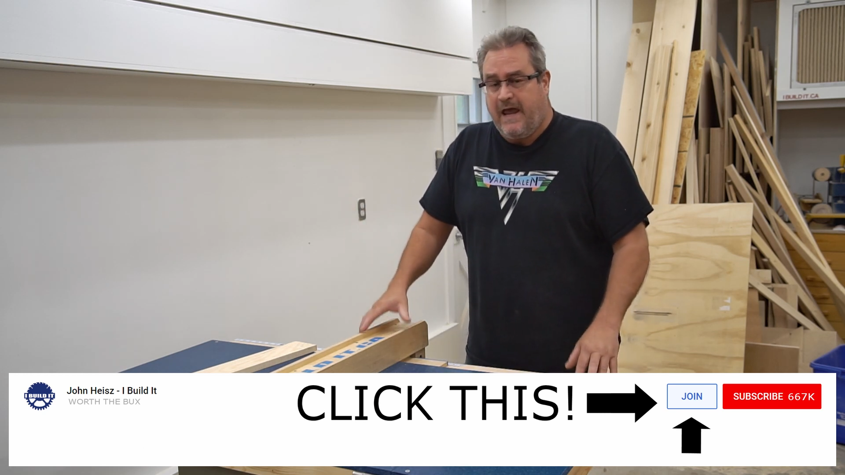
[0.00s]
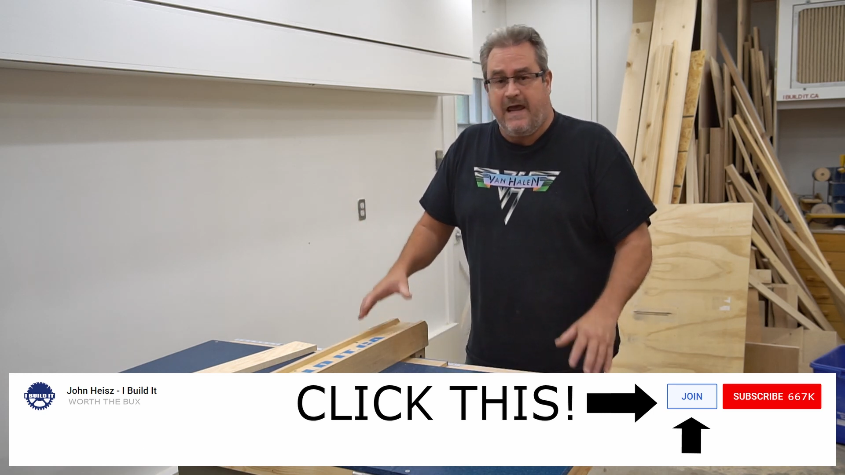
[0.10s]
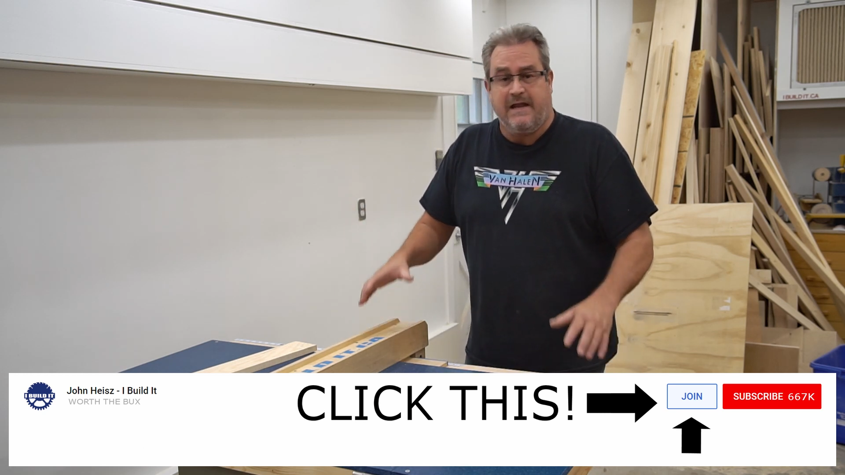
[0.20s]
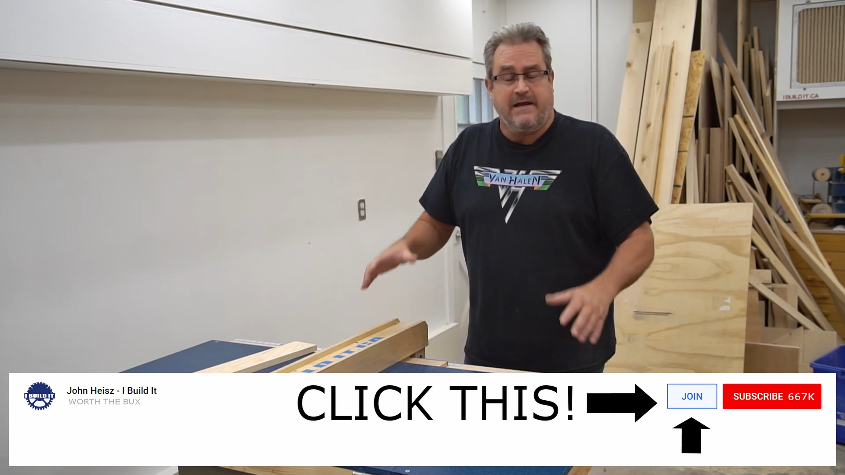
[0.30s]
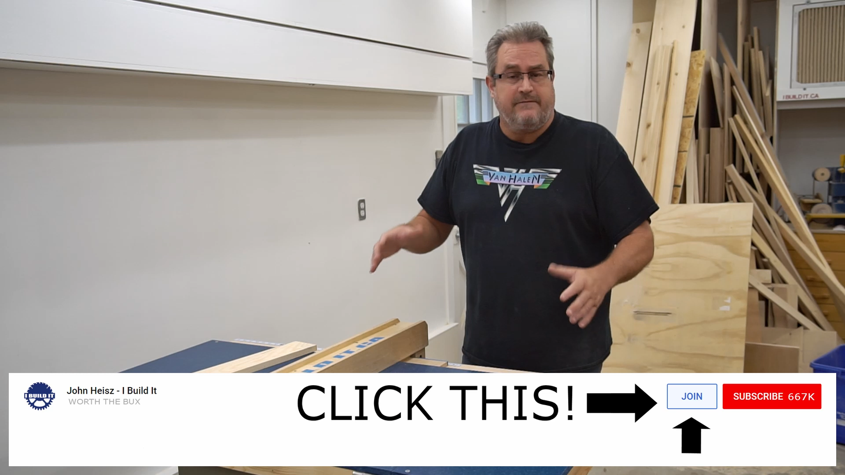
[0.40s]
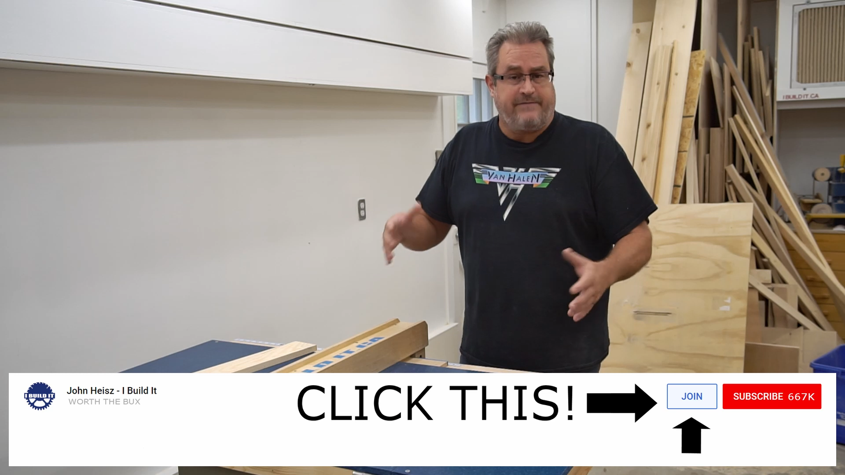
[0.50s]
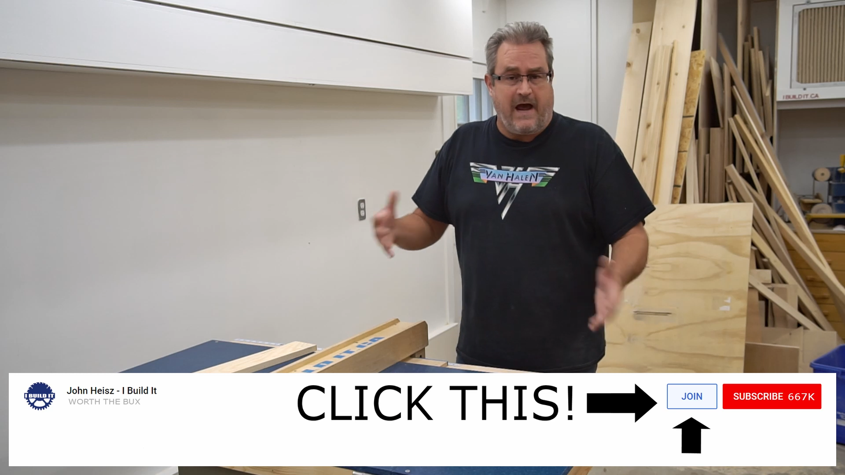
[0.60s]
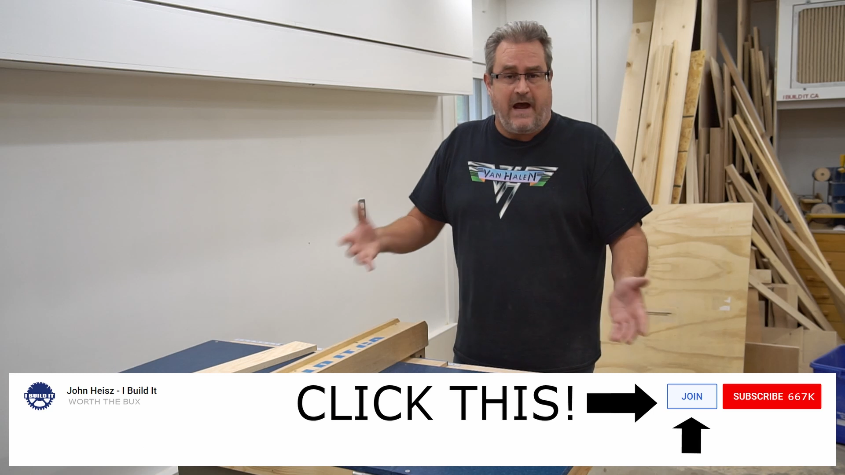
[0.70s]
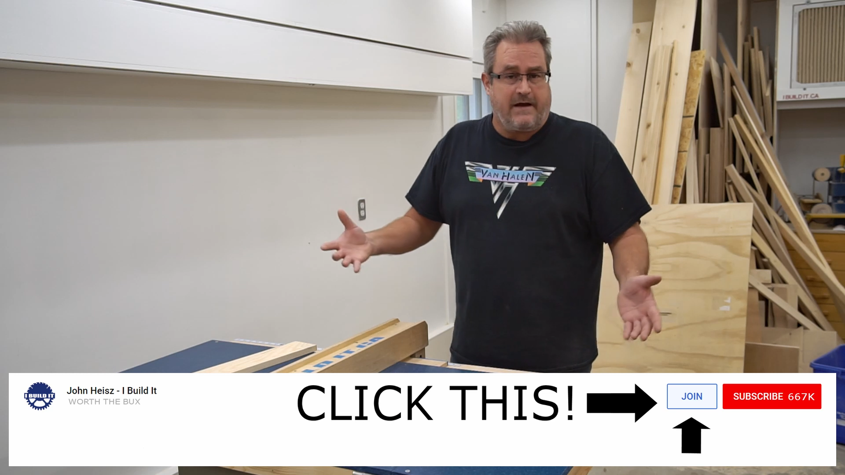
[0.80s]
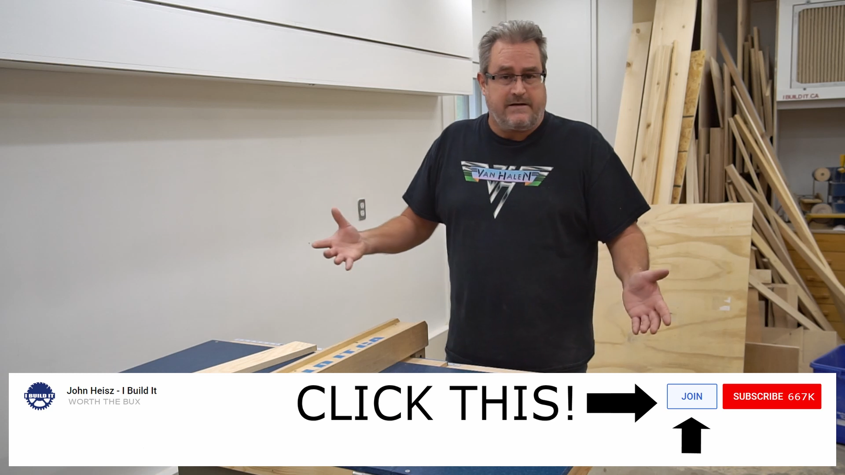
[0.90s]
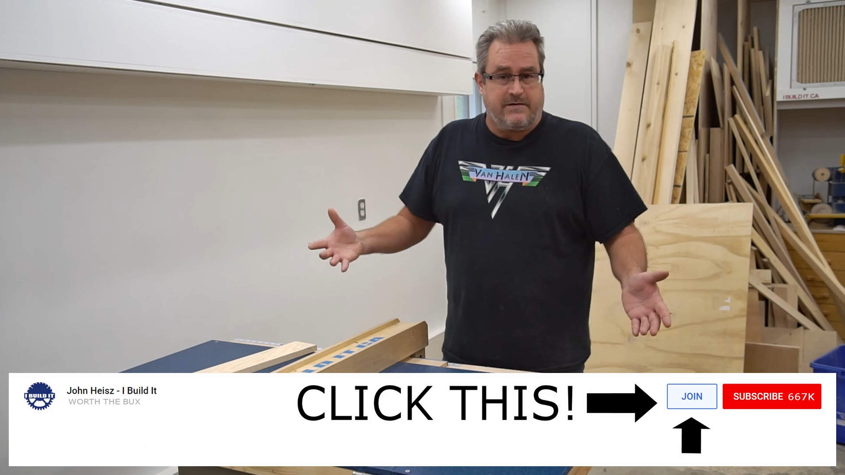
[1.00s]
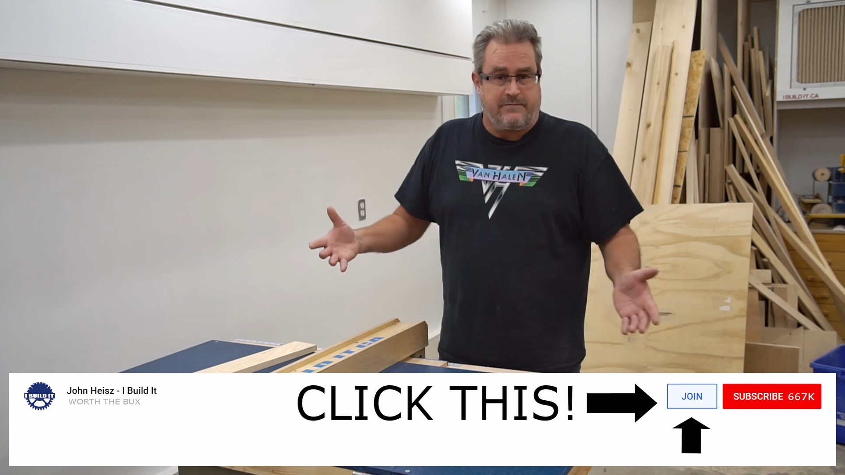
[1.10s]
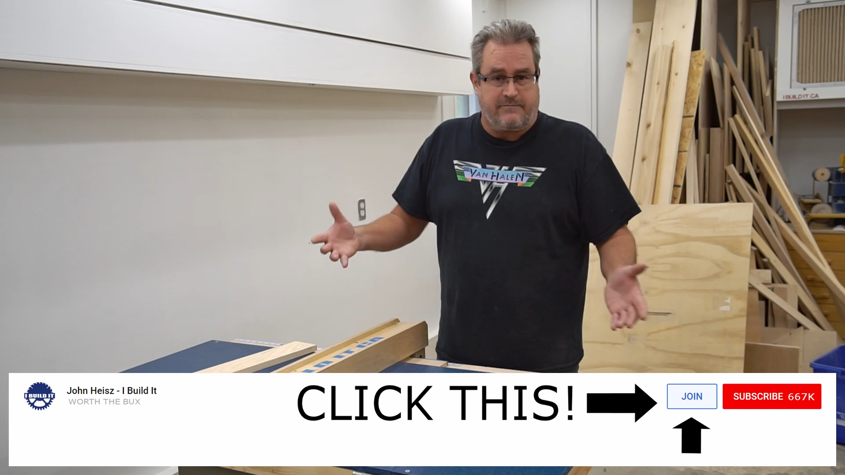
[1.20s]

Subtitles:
And in fact,